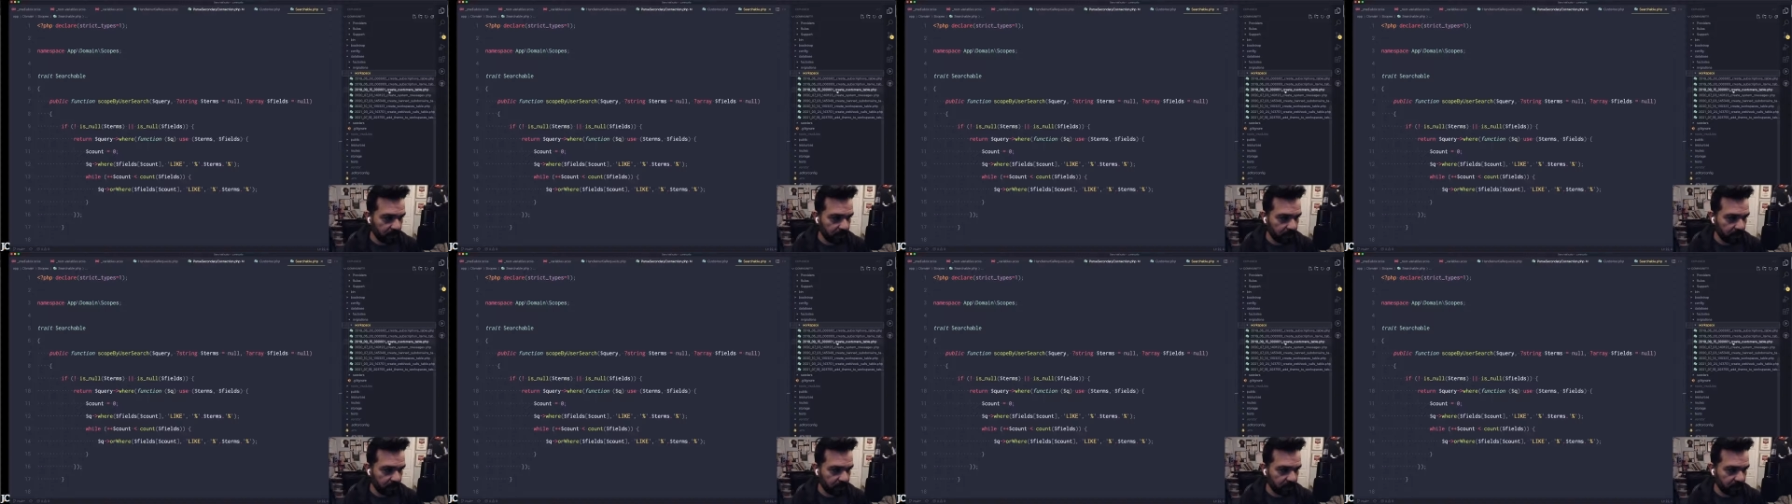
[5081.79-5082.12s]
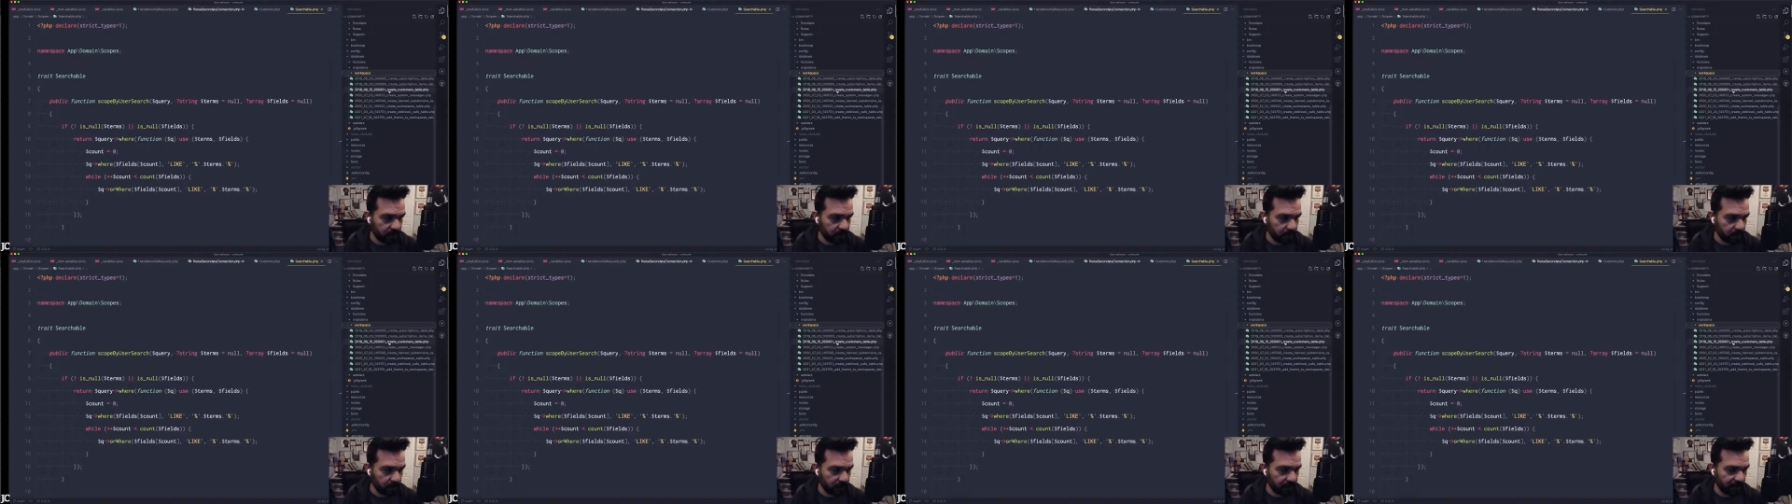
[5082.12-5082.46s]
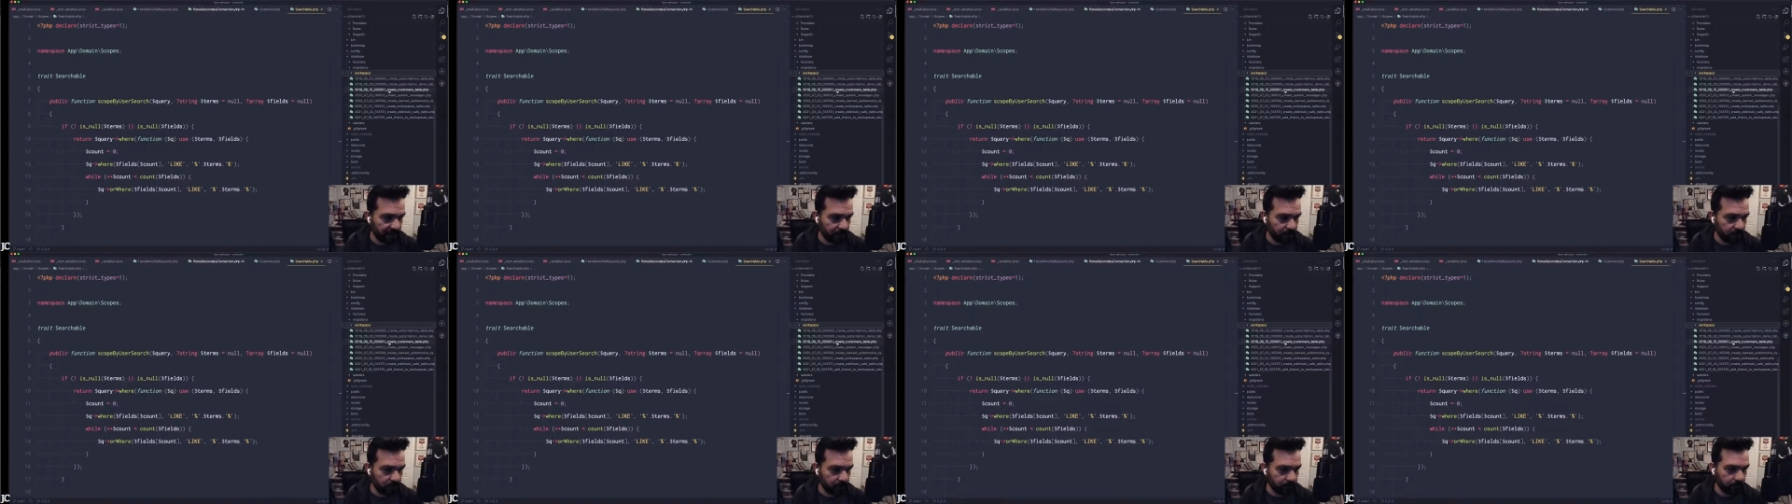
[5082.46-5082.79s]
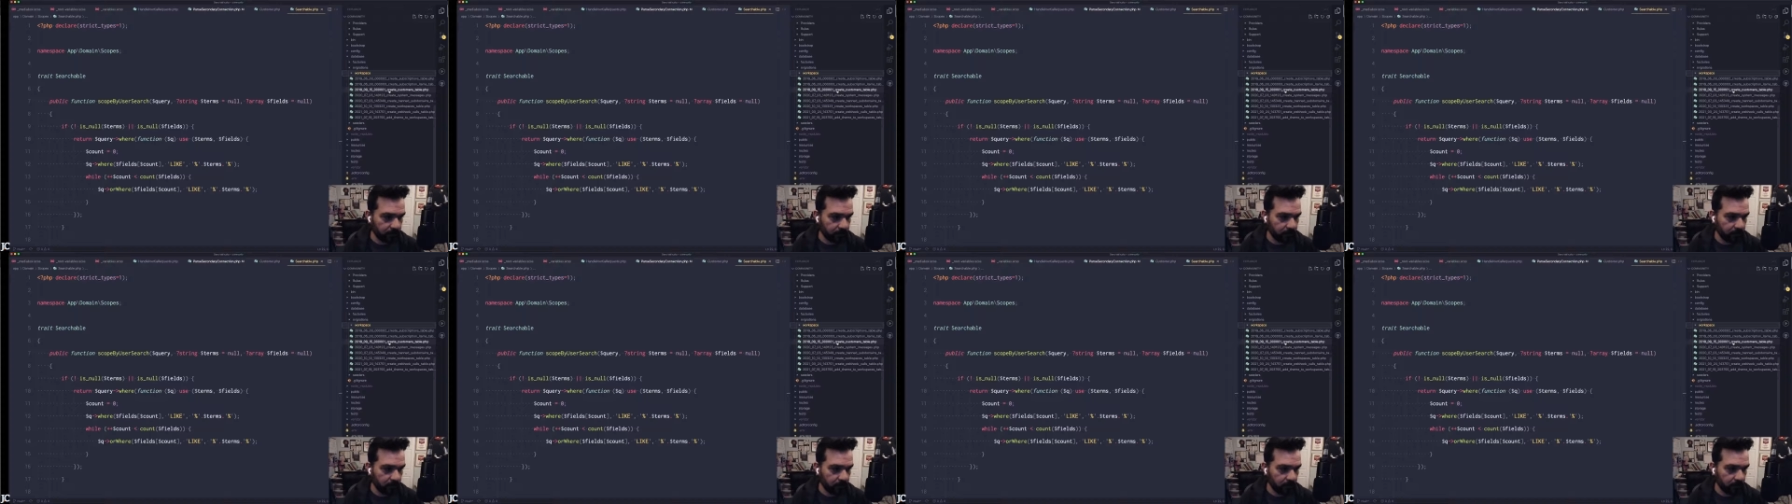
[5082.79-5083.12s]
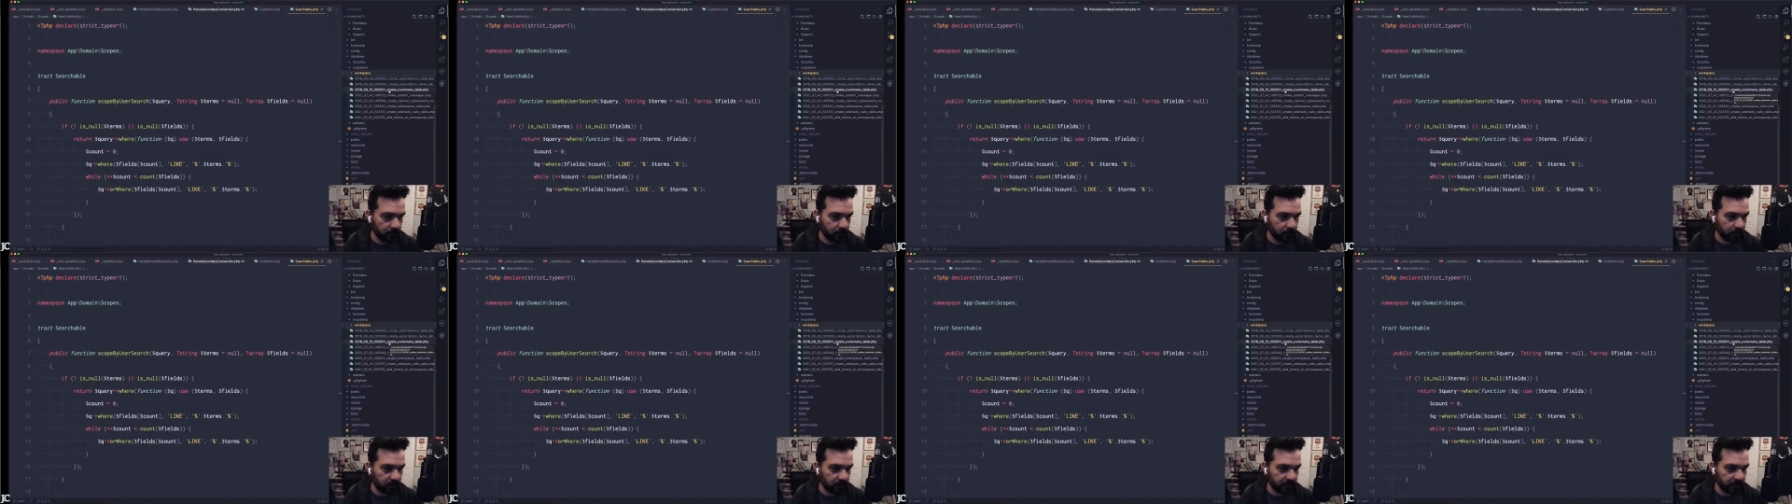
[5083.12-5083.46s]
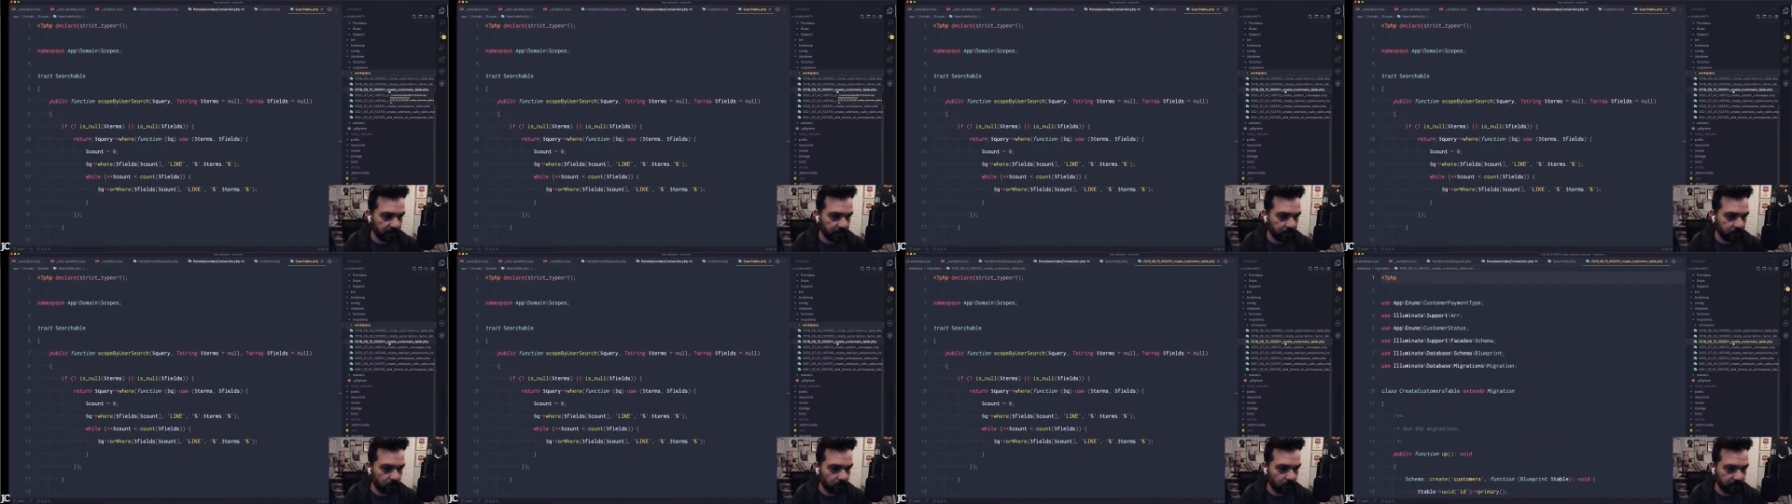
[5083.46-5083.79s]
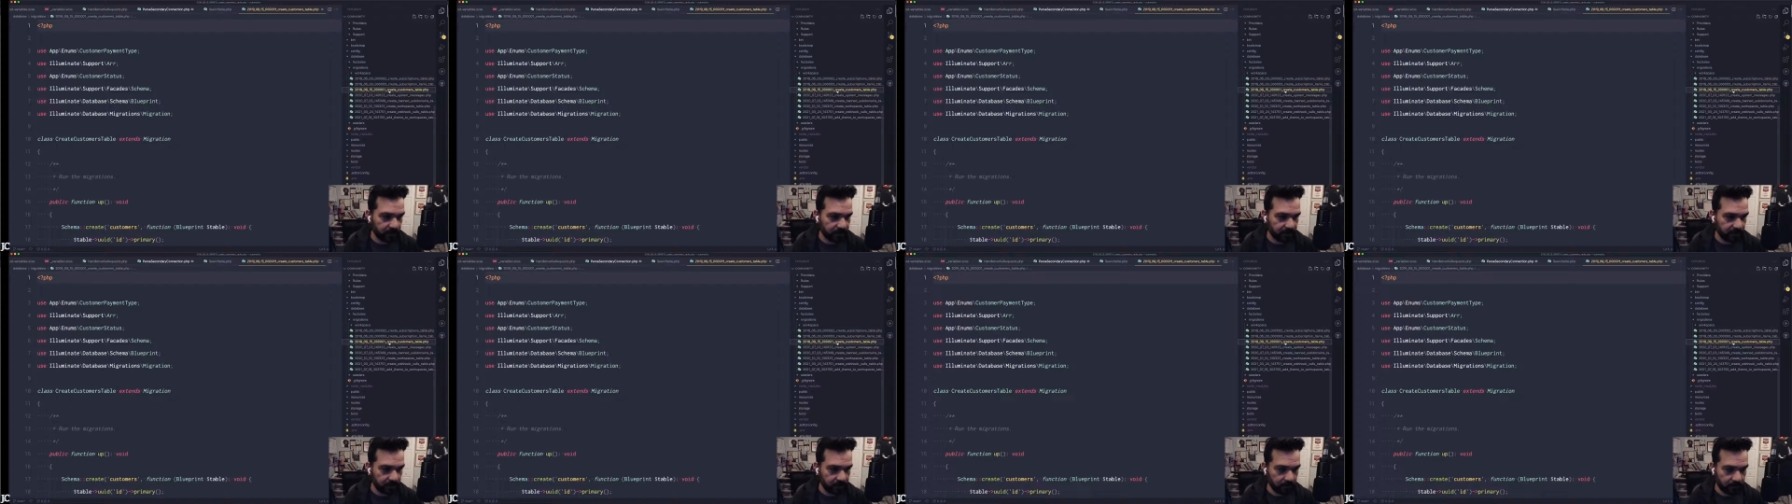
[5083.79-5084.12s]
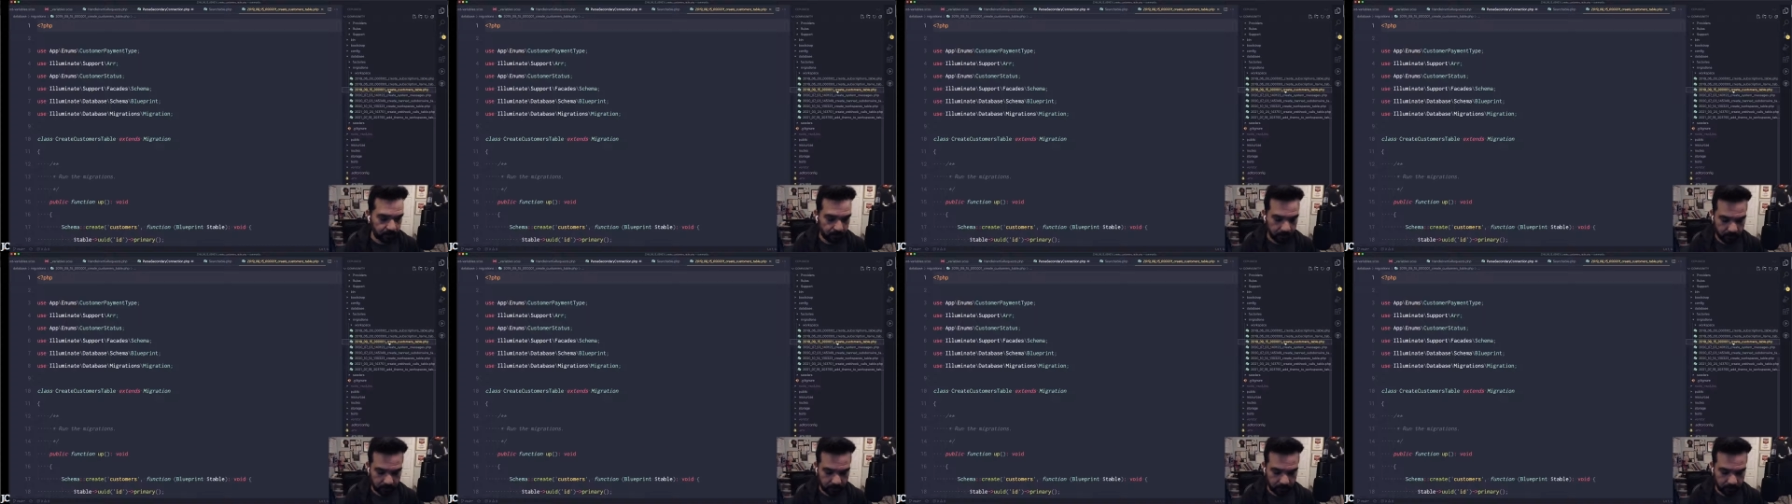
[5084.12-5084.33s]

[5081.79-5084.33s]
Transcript: customer table. So I can pull this in.